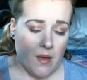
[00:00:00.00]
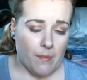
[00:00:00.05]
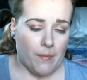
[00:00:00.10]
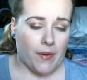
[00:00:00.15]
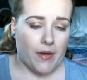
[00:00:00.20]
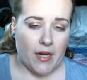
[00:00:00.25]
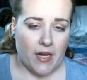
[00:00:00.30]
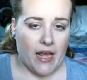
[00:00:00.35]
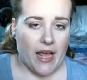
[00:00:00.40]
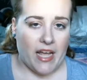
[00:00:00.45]

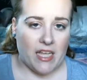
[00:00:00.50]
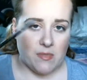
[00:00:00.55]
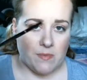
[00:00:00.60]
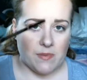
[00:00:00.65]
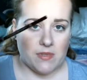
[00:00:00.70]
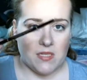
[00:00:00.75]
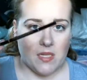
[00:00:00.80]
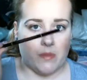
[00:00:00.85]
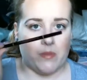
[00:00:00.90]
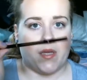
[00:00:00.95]
But it has
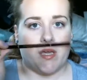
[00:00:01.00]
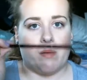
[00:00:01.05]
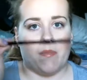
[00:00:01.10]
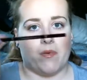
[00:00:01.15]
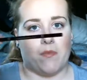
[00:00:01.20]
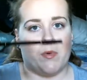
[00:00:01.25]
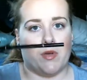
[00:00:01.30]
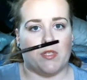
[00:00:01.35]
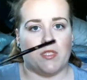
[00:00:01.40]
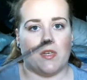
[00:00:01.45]
been something I've
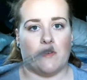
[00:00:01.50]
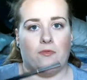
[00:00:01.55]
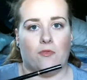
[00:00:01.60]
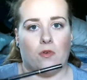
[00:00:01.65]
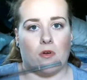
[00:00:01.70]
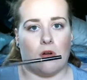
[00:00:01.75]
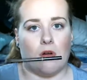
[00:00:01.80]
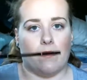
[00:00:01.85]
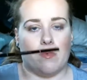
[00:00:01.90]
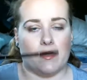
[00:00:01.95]
been reaching
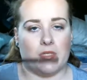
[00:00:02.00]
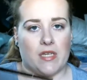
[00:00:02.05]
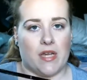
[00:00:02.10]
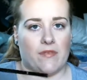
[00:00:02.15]
for almost